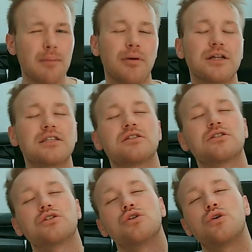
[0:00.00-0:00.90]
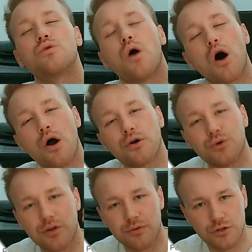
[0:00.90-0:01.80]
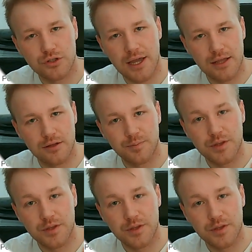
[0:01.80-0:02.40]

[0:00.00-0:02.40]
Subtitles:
but it's so hard to understand.